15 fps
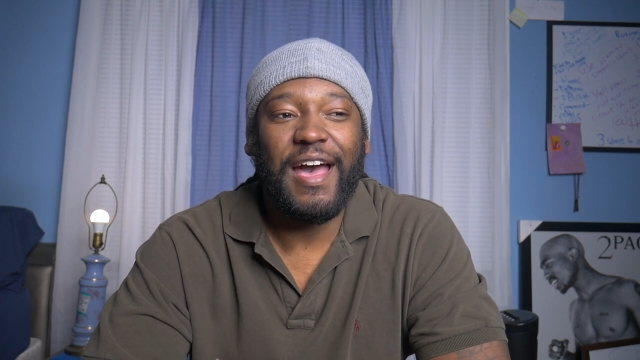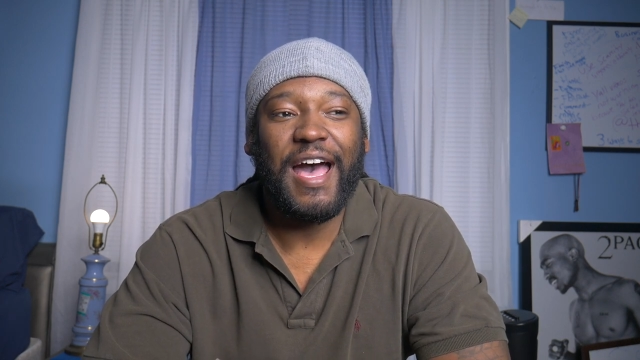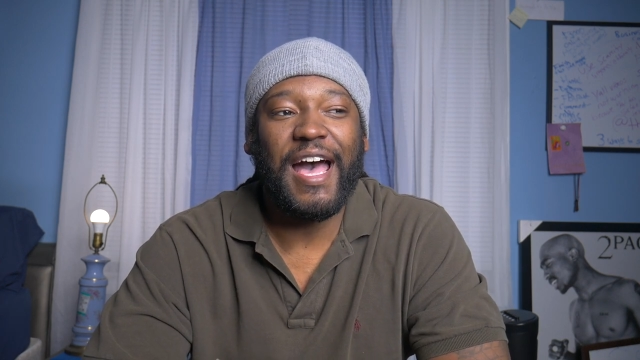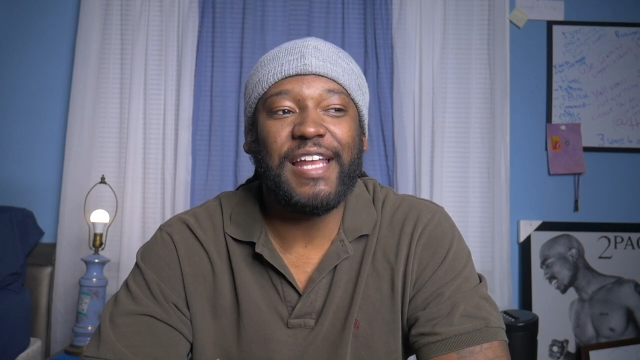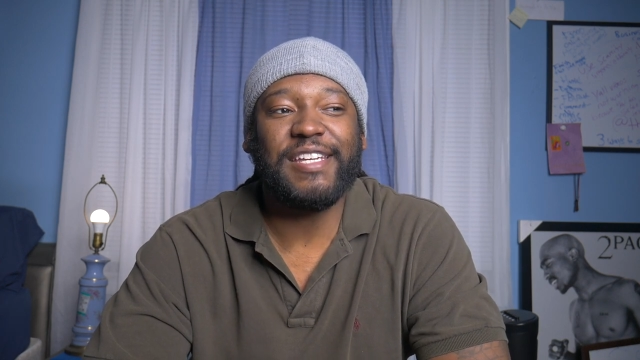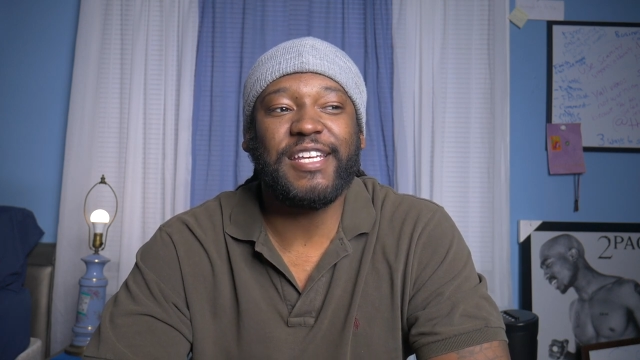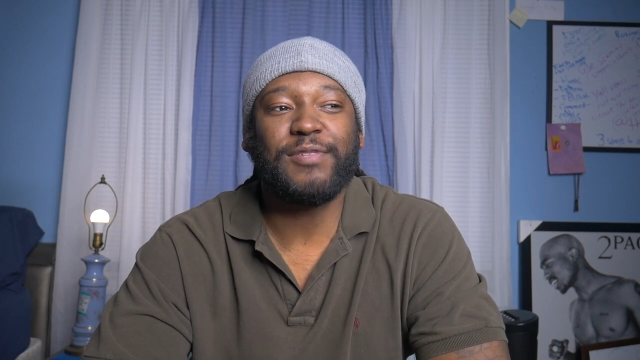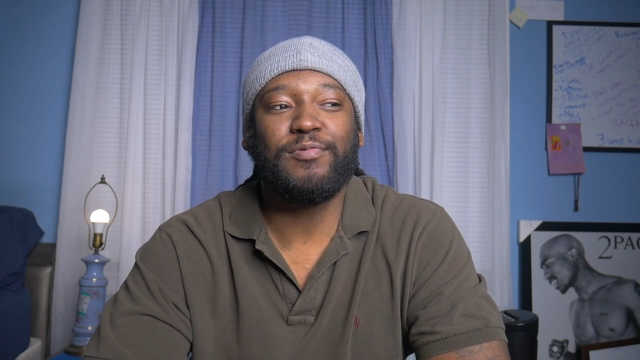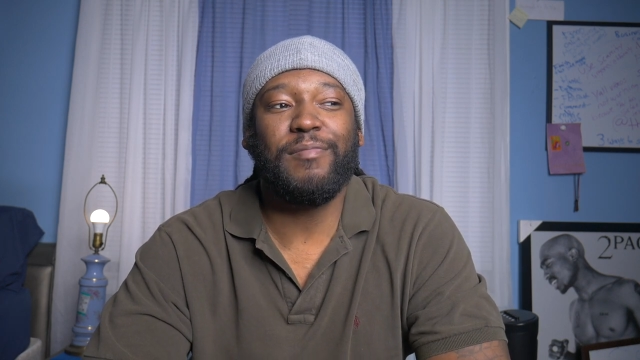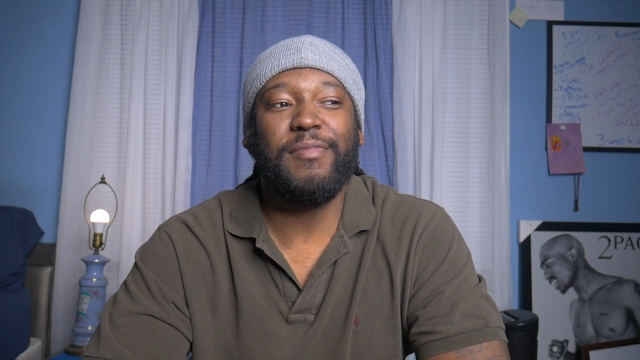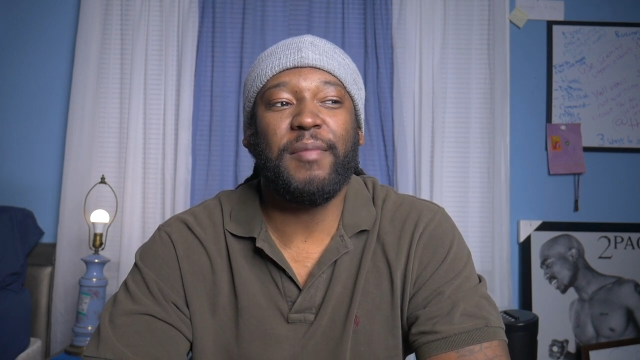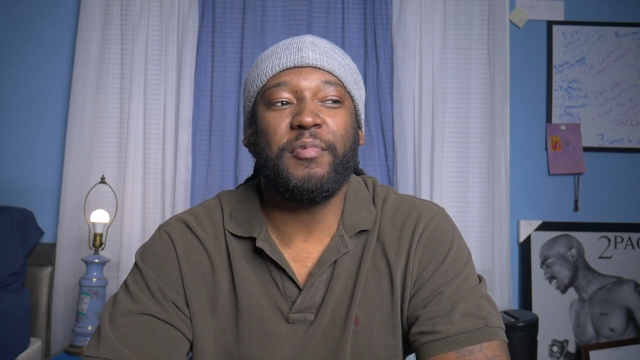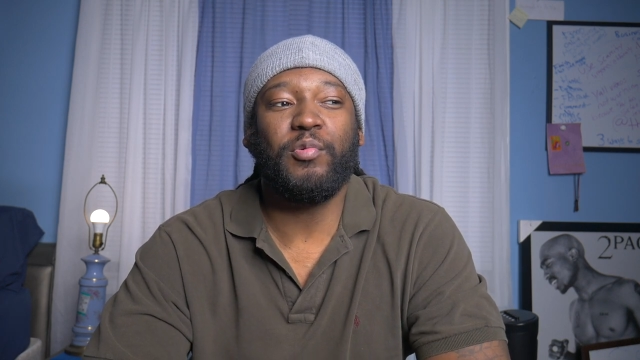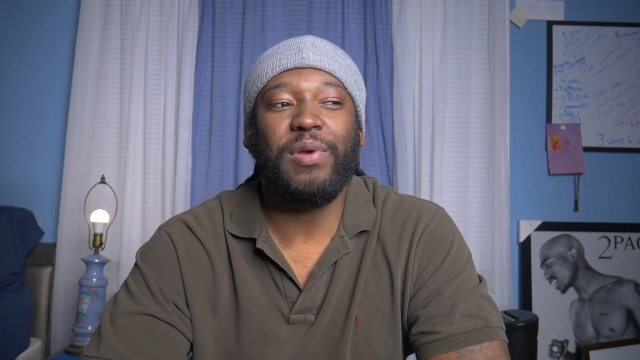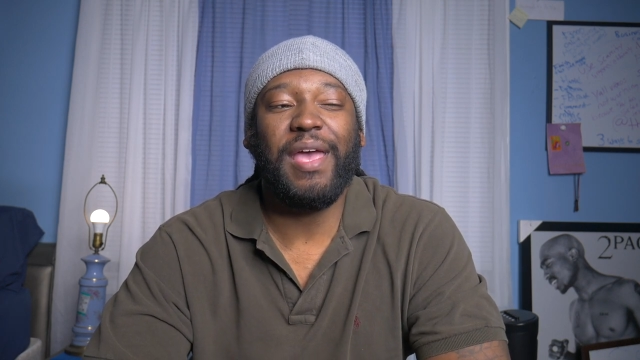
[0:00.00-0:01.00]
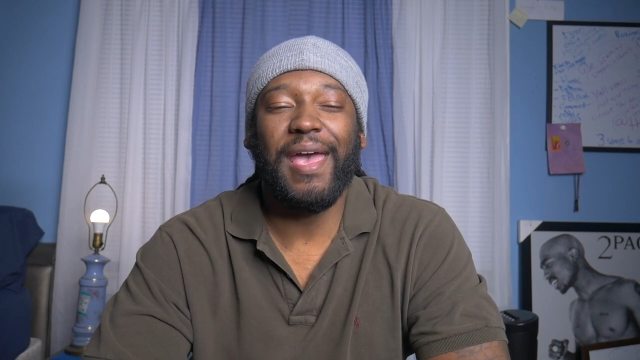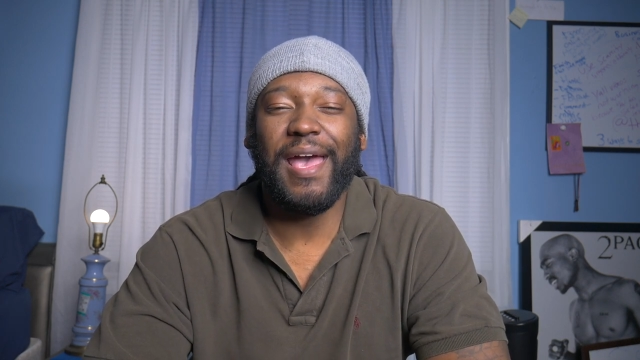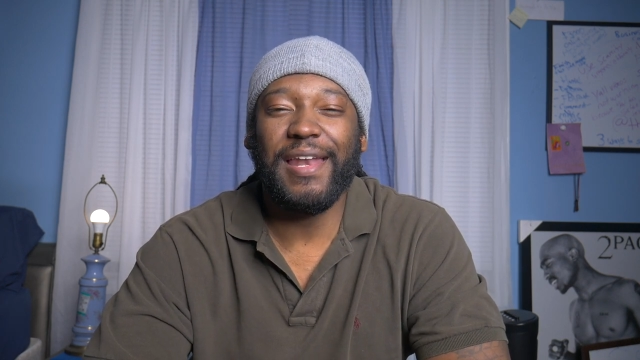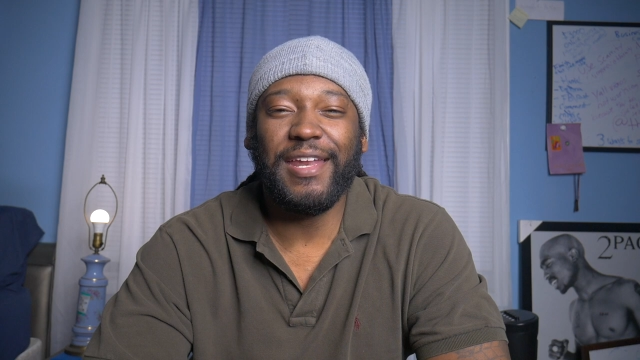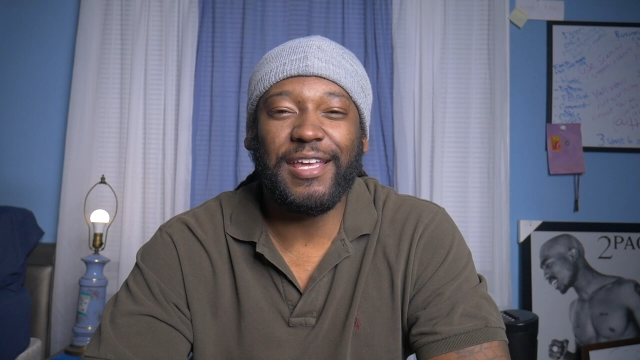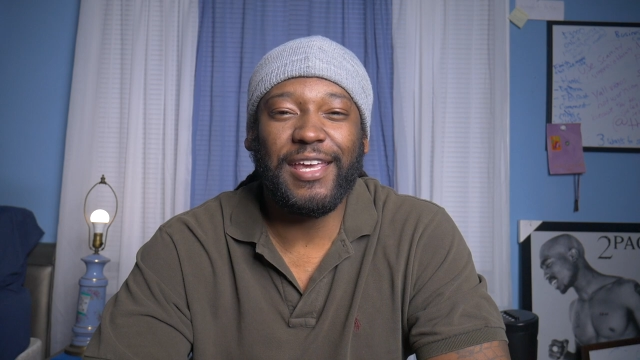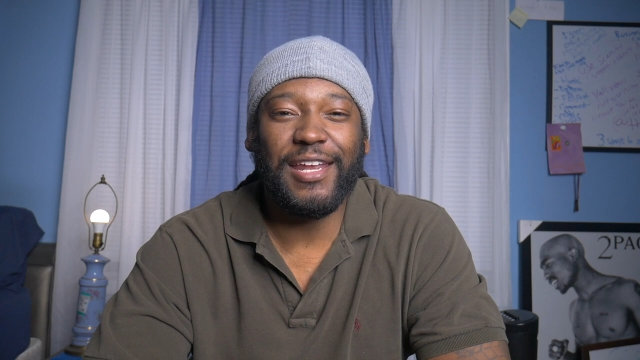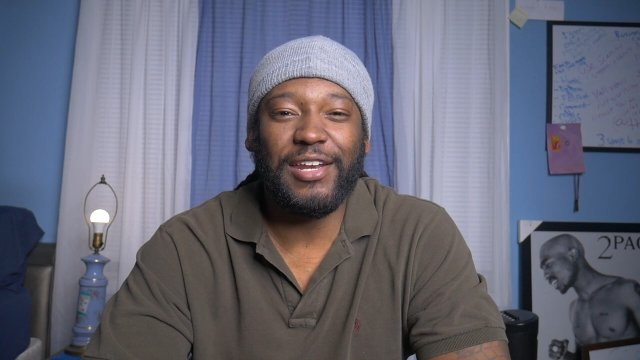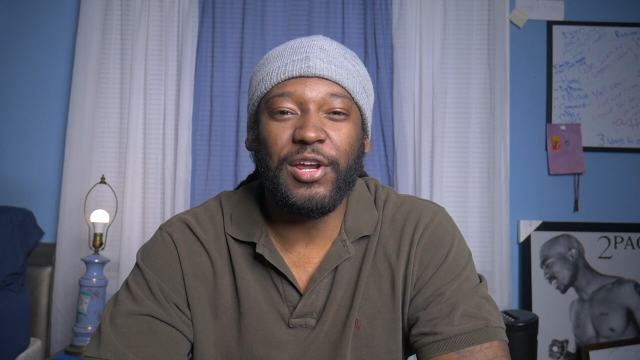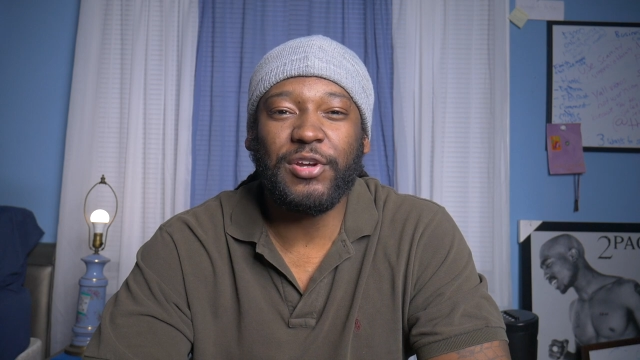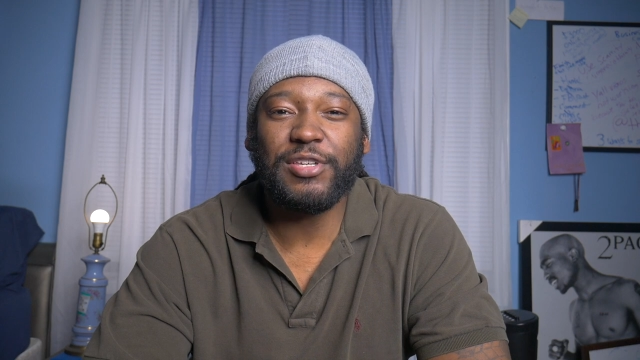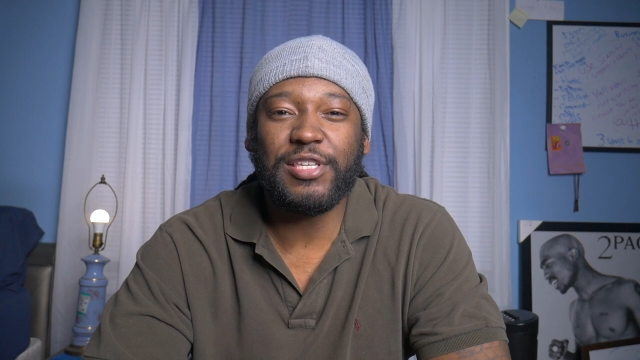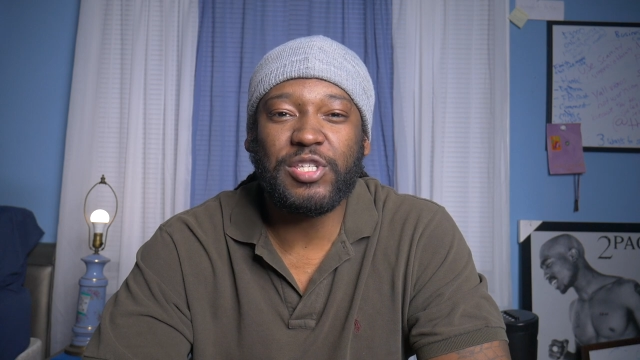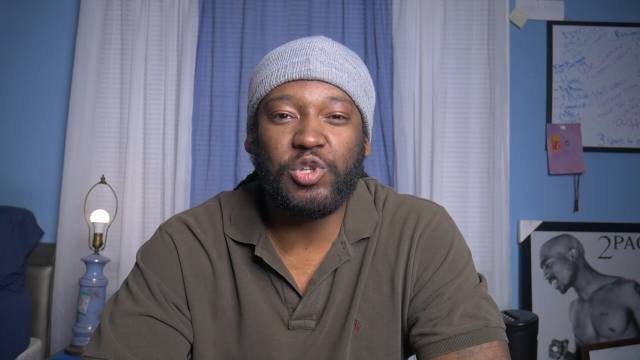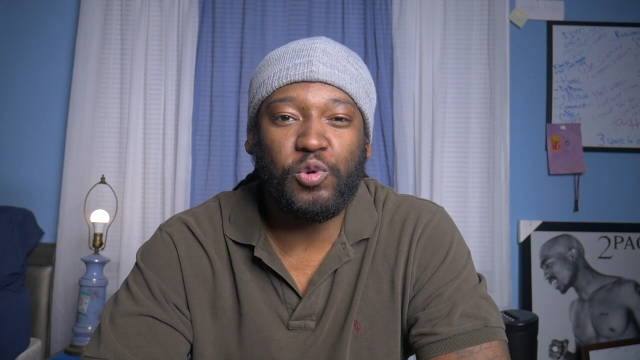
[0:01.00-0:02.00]
I just remember we had to get there
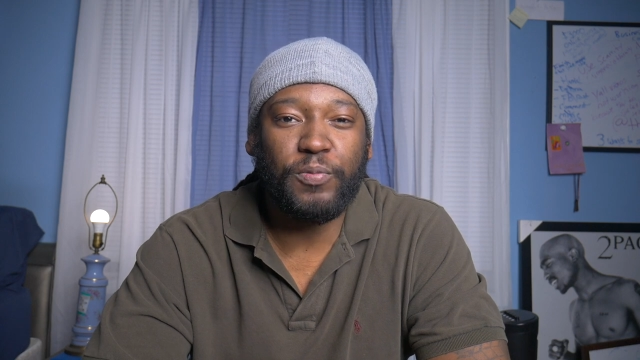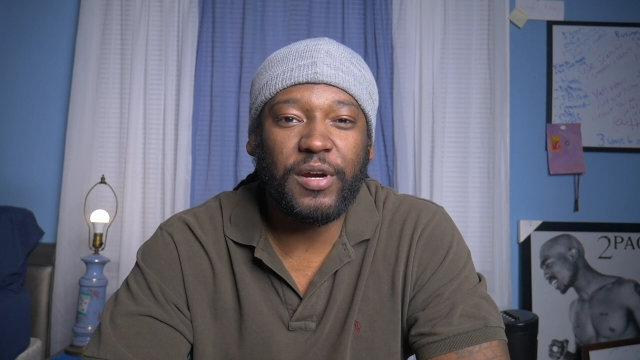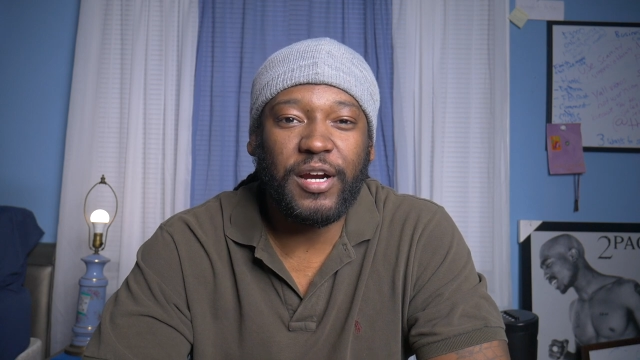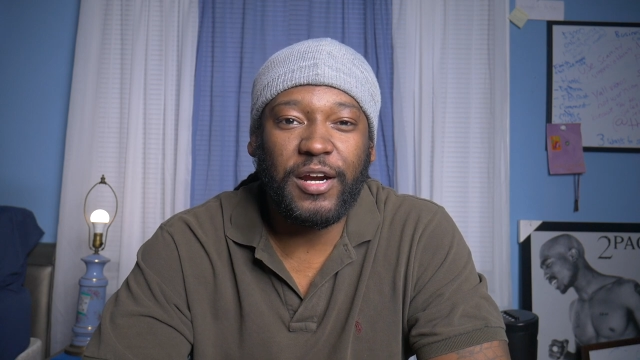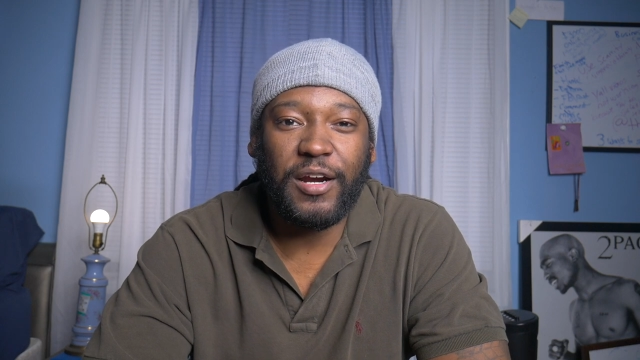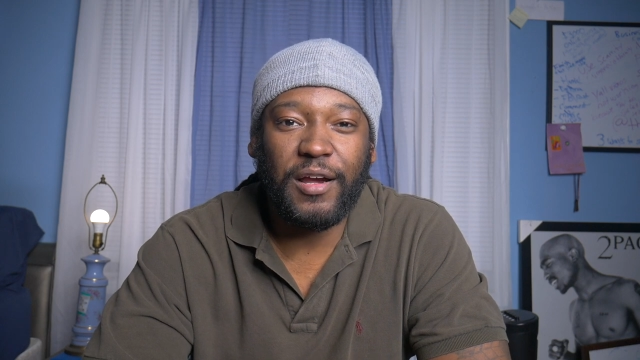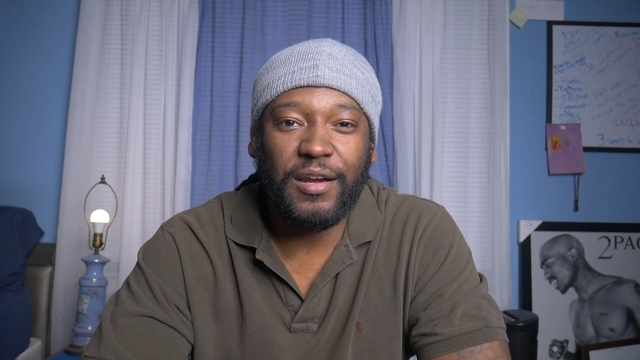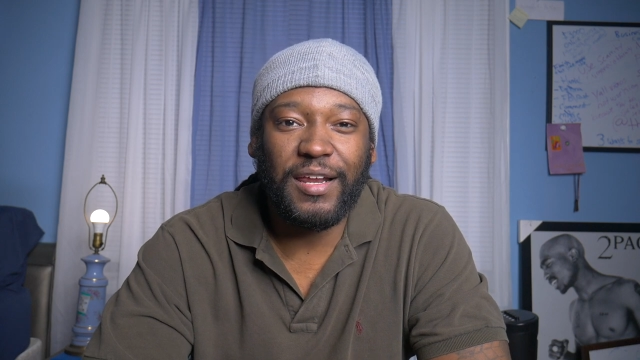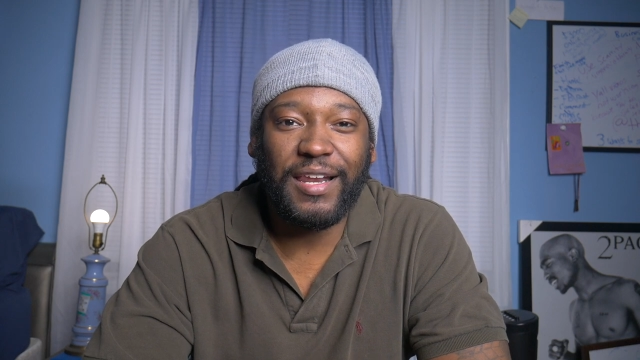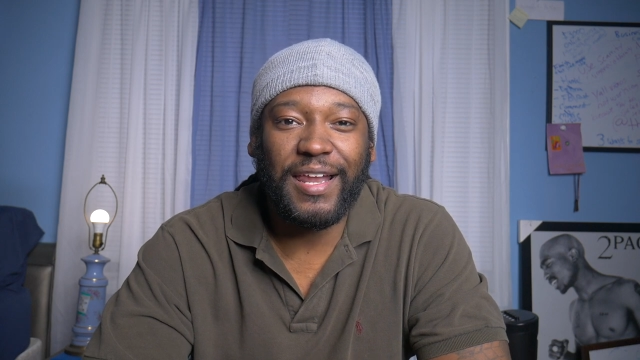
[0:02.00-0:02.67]
super early.